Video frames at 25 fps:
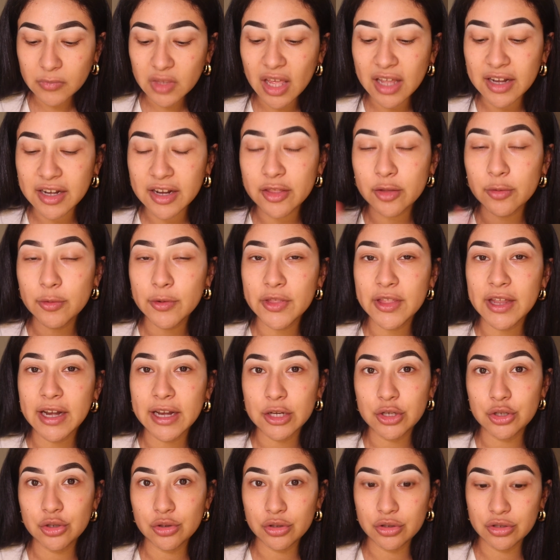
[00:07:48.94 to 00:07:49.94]
Another one that I
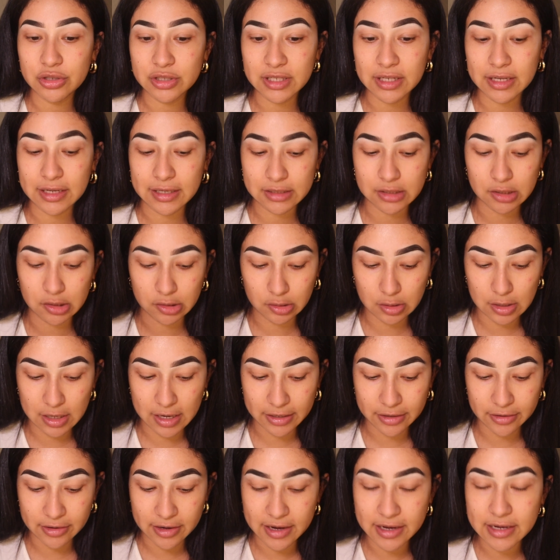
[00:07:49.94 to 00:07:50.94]
do use that is on the
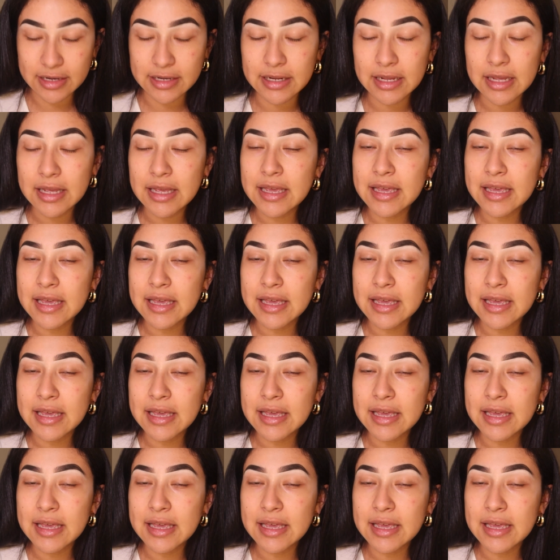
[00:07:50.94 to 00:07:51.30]
higher end